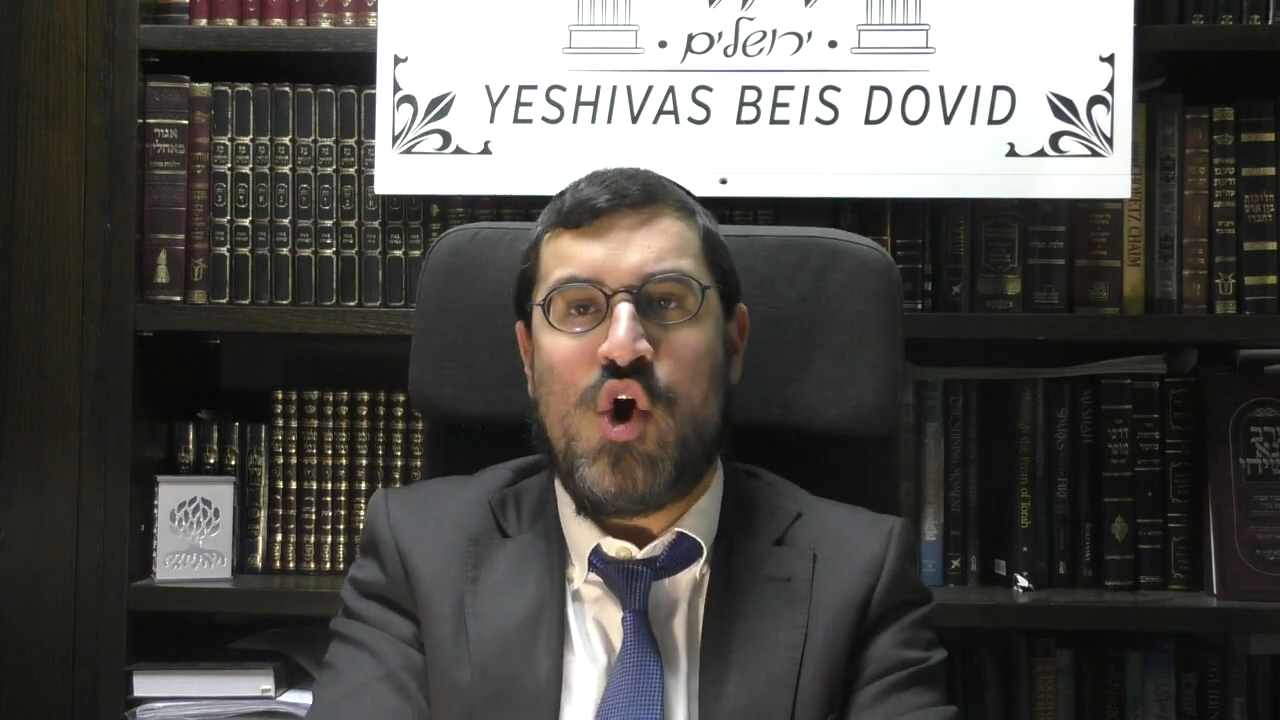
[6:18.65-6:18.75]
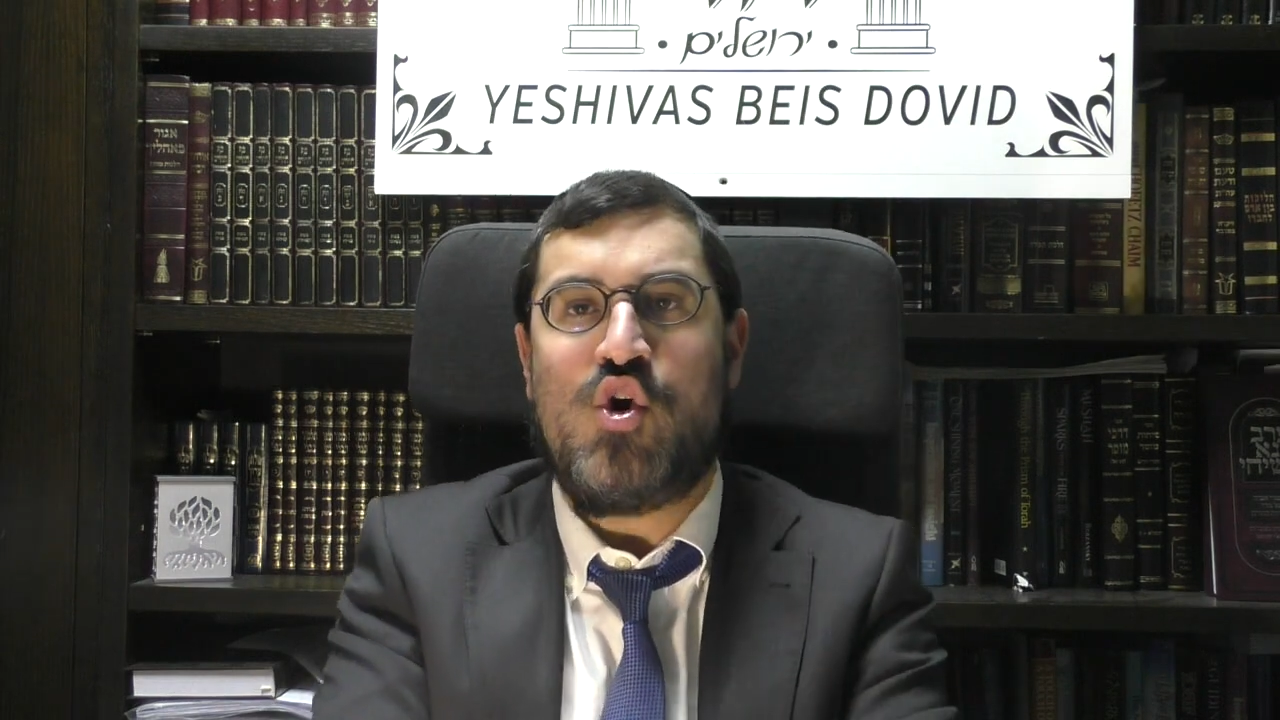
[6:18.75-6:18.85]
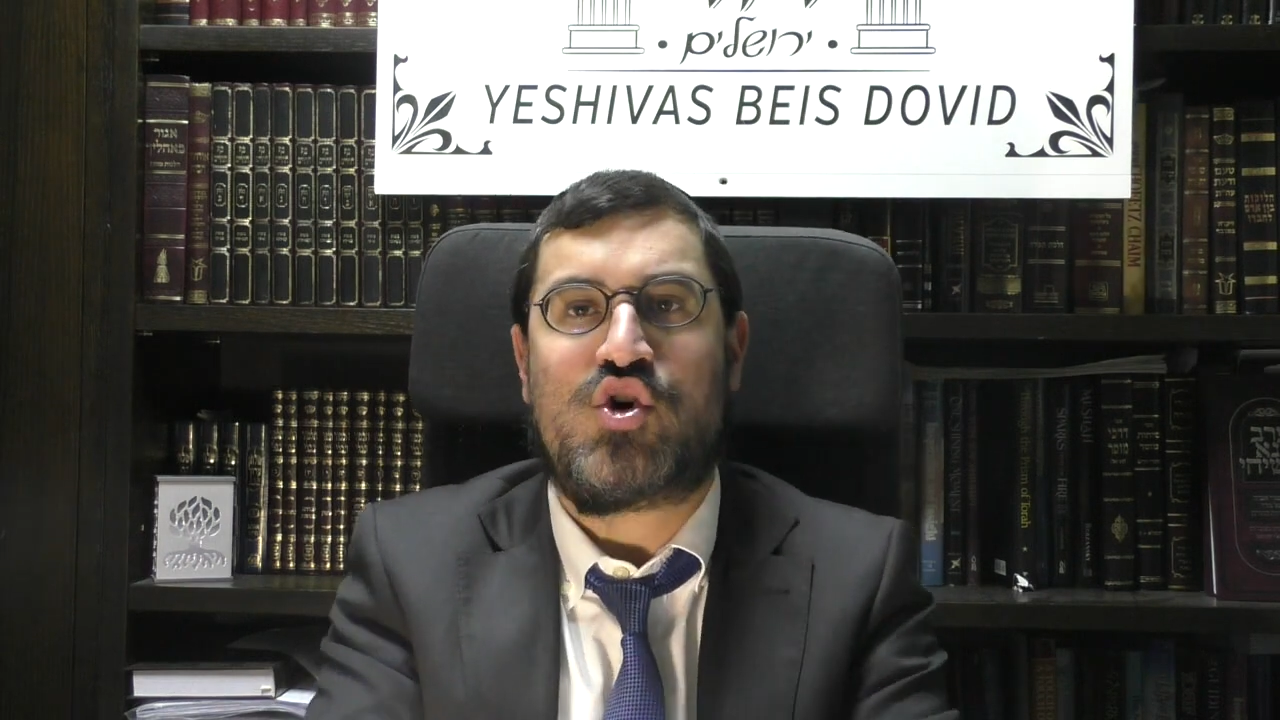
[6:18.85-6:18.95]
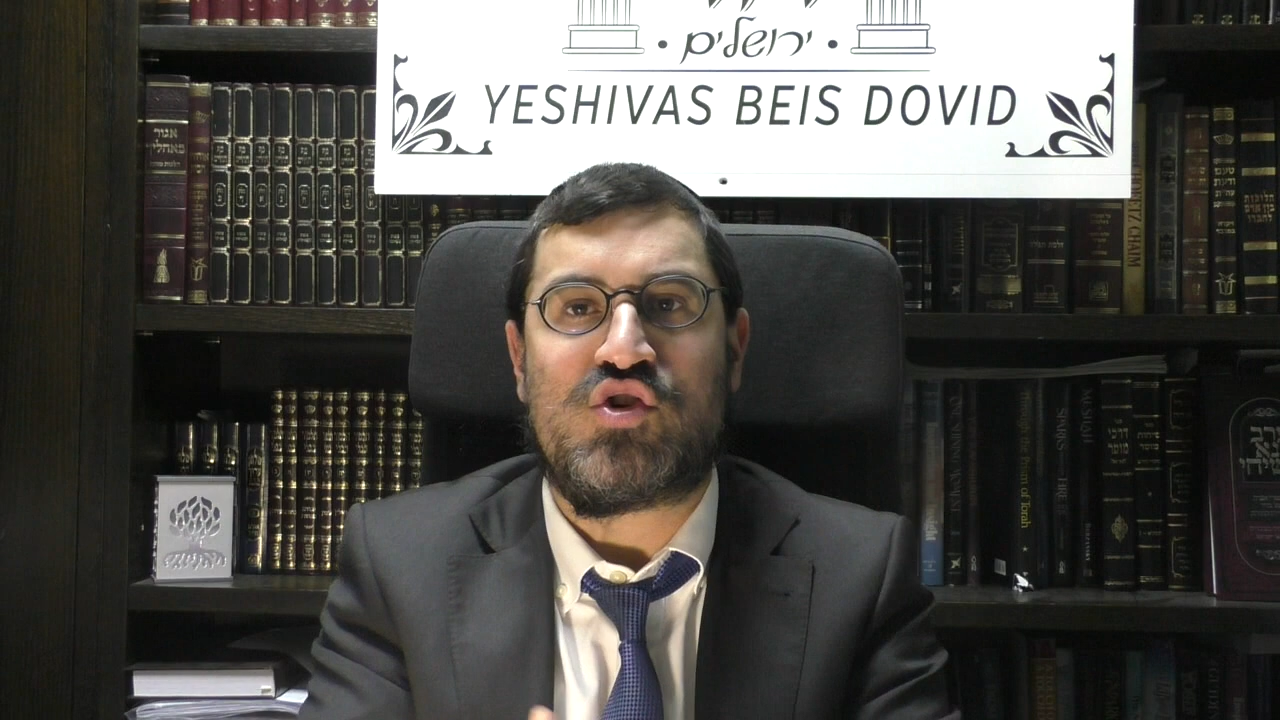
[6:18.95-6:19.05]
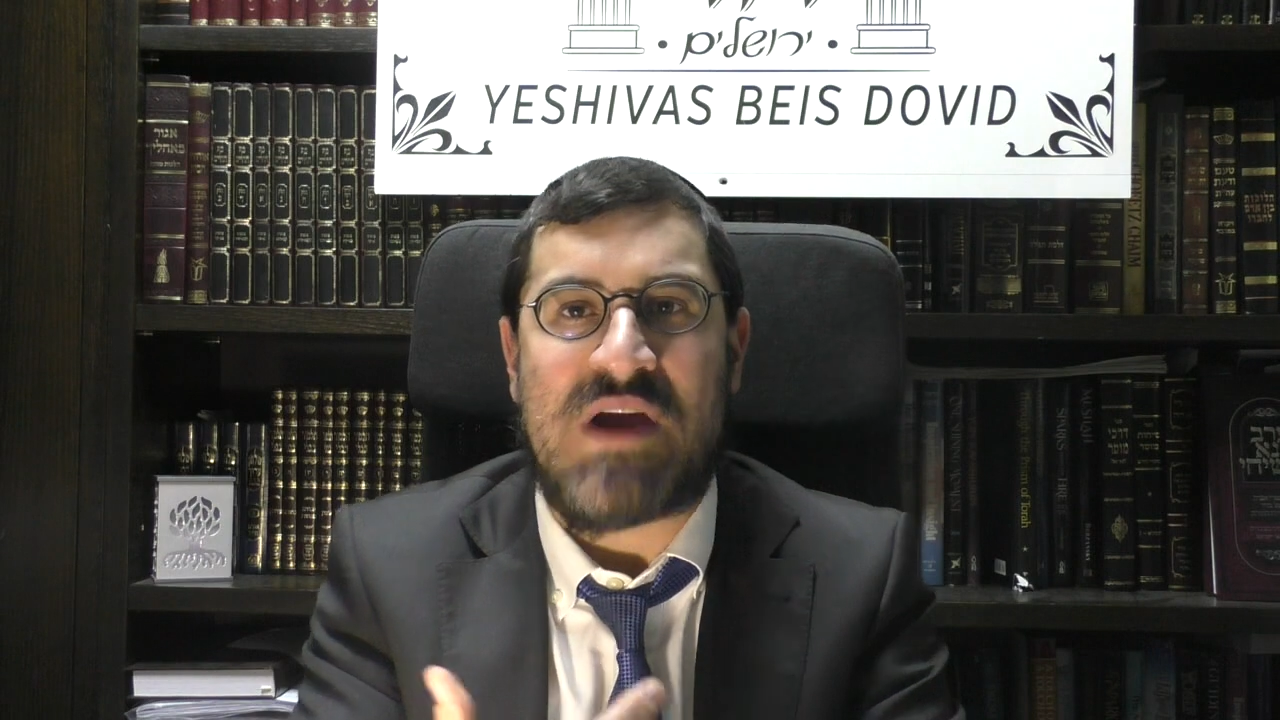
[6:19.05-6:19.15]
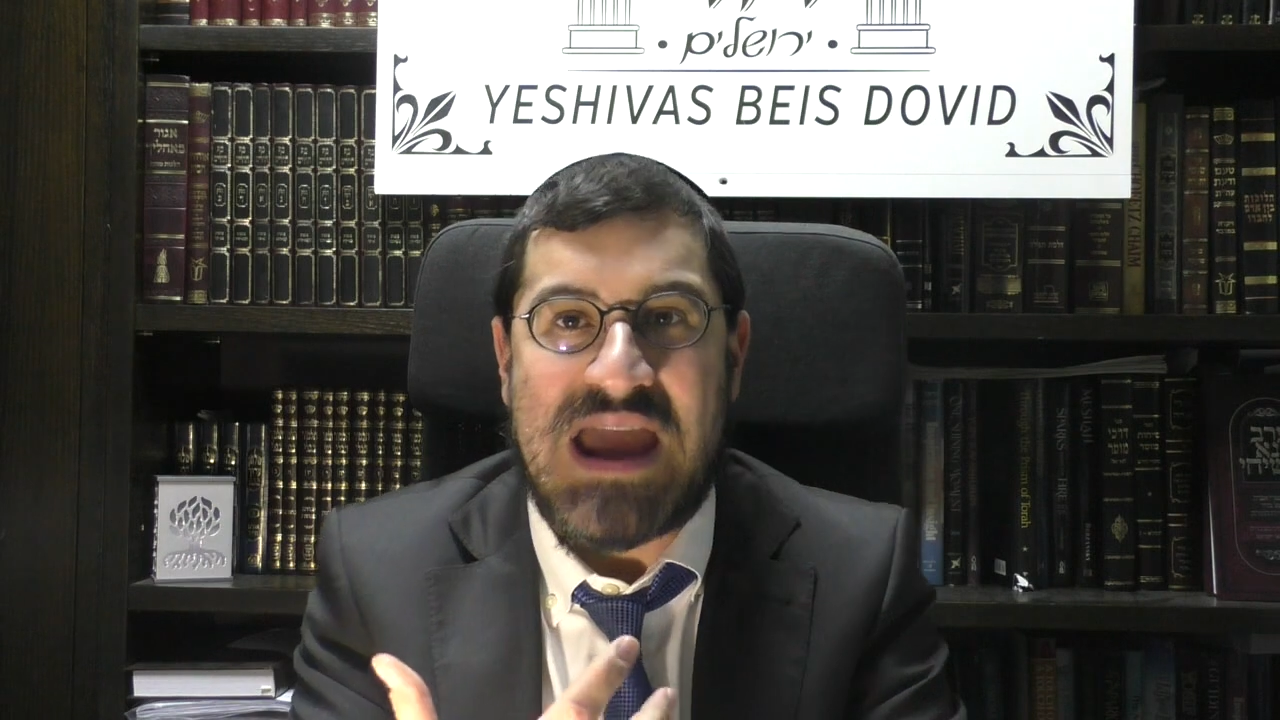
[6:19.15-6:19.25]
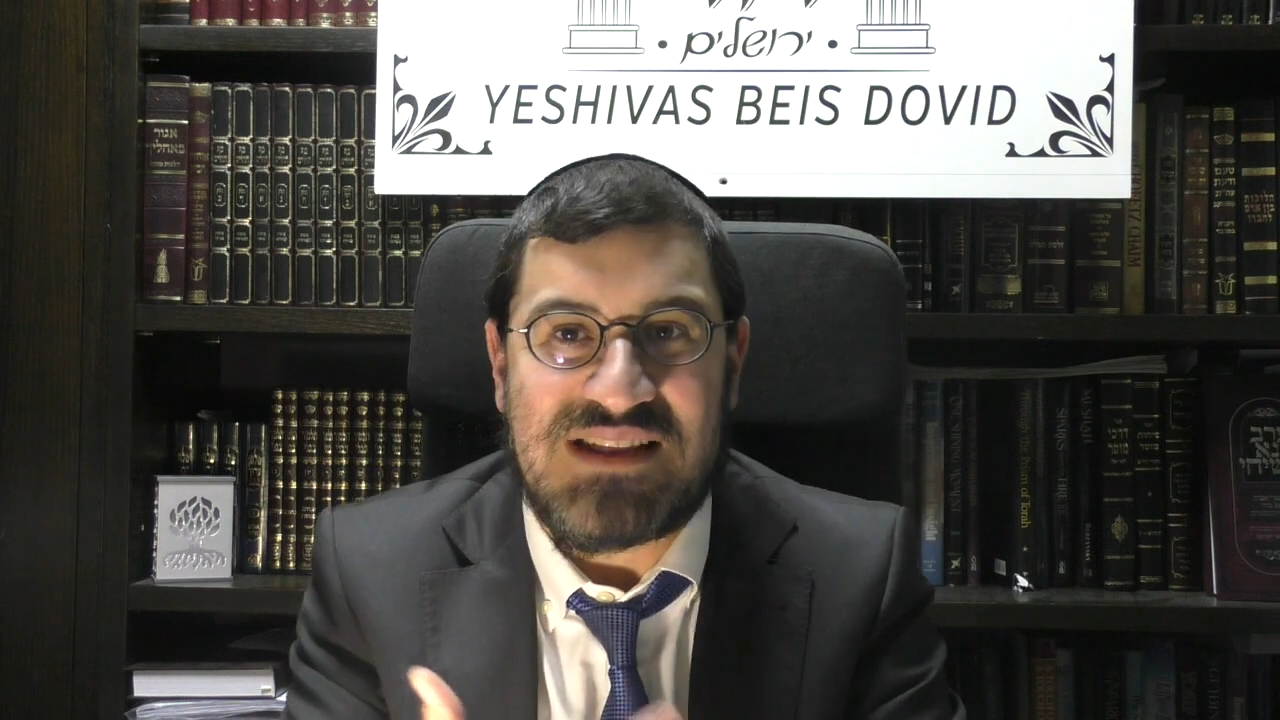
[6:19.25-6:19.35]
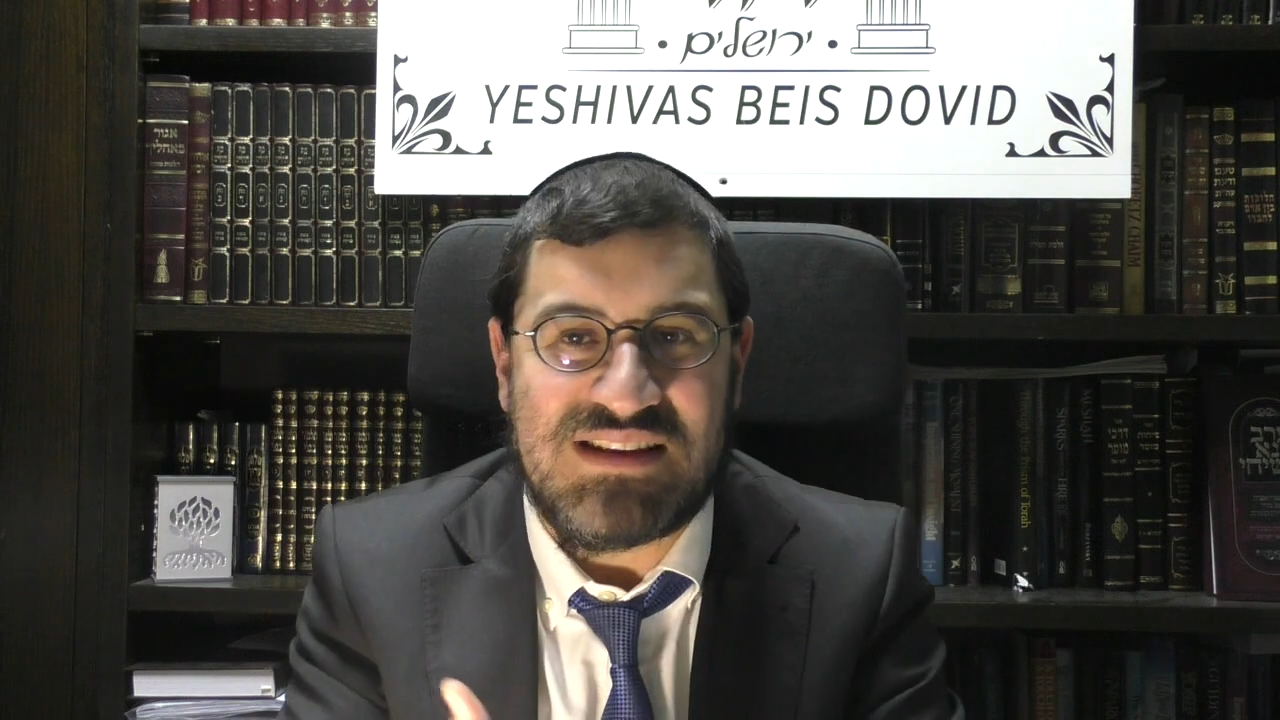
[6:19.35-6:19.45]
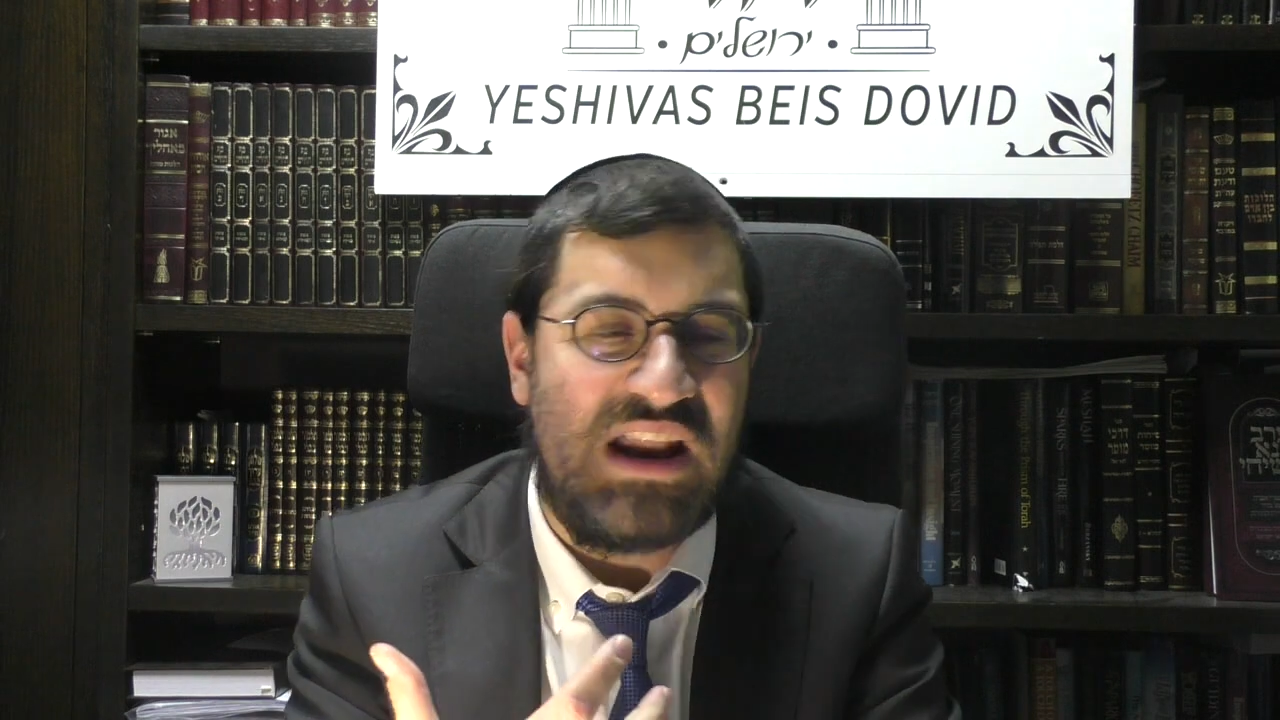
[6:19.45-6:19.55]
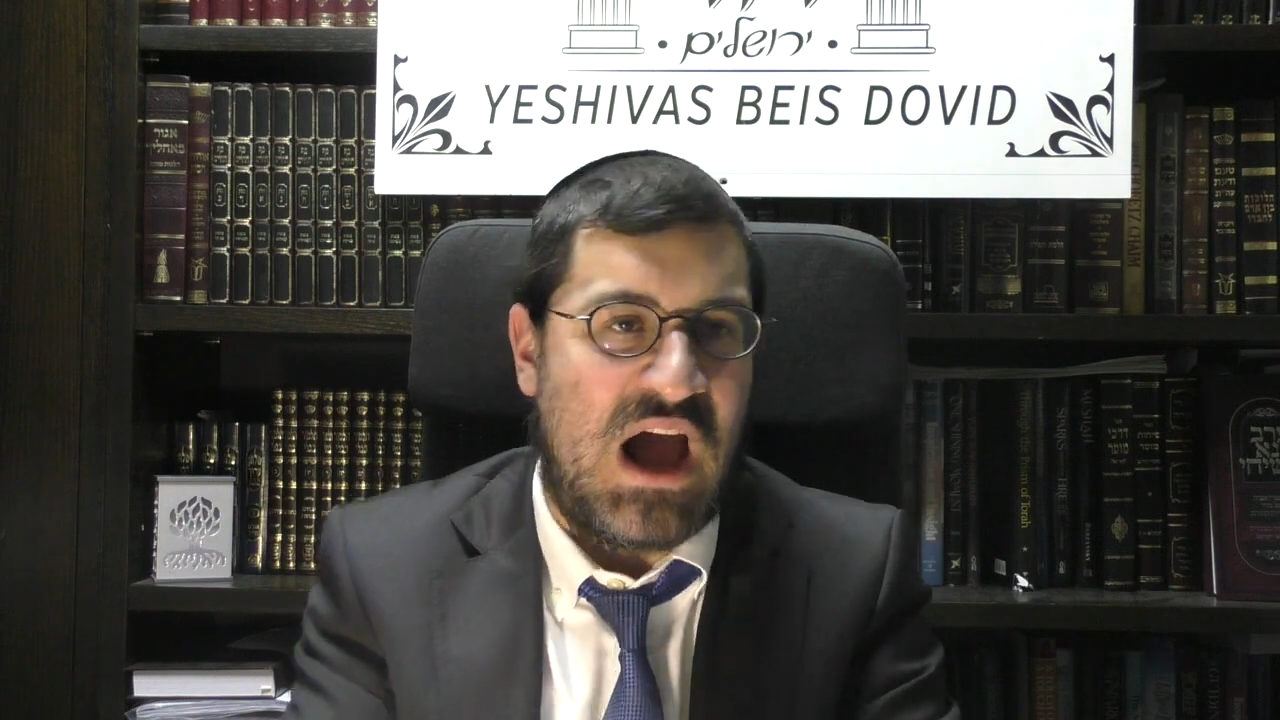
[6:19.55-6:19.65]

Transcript: who created